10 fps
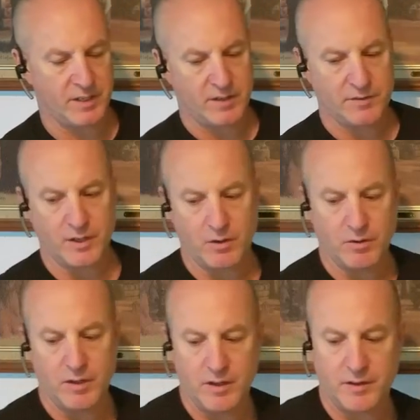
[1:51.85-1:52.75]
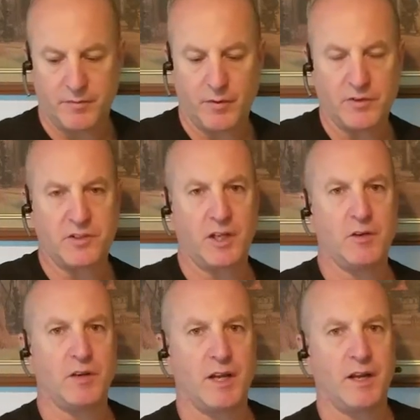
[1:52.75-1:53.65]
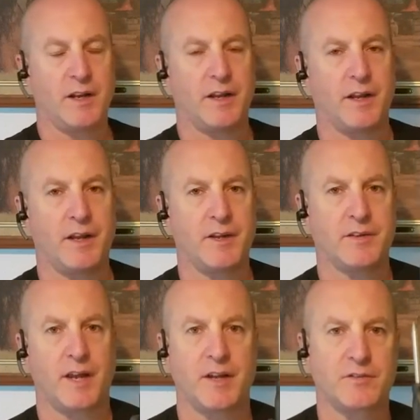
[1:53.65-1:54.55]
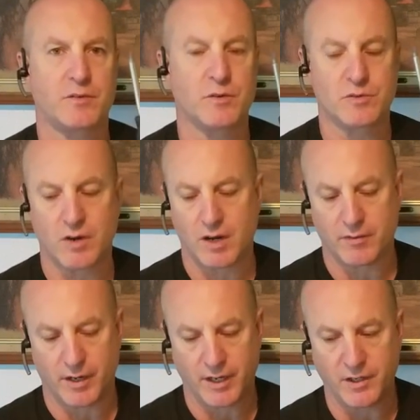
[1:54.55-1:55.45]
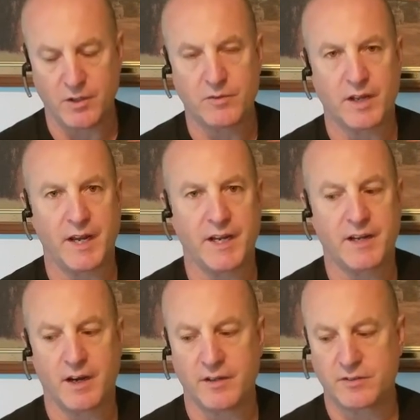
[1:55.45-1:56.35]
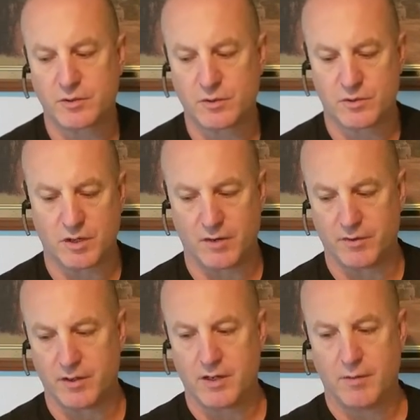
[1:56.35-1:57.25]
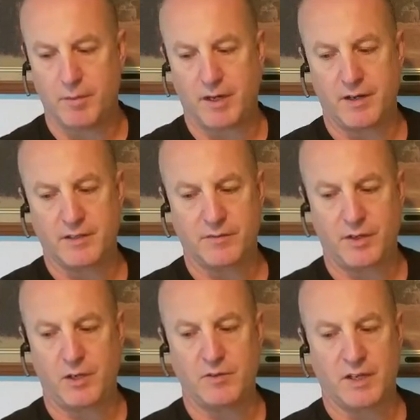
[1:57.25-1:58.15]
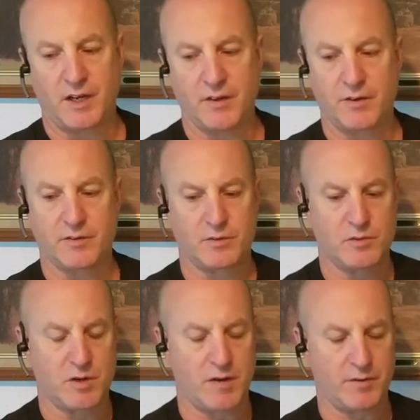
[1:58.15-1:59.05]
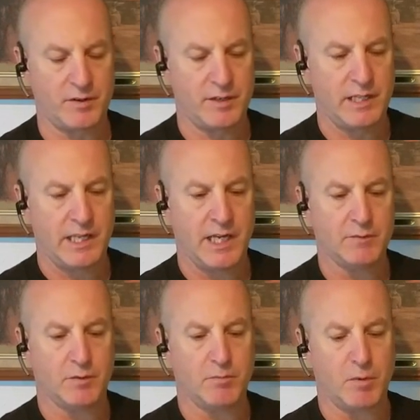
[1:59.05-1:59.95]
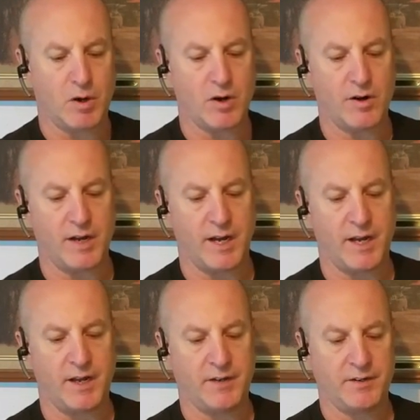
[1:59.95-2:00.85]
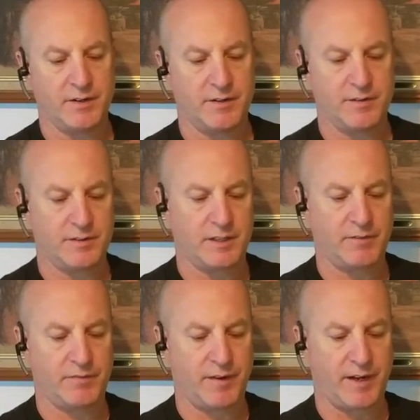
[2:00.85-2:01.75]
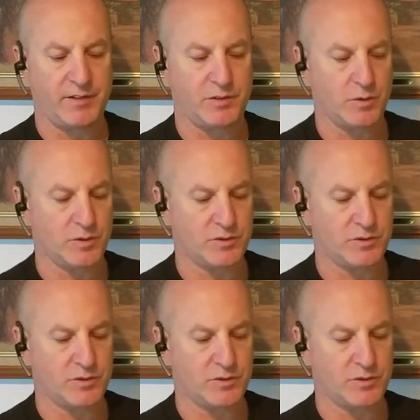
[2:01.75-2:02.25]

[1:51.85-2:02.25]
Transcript: So the first thing you need is a screwdriver, and use a gun screwdriver. Because if you use any other screwdriver, it will mar and deface your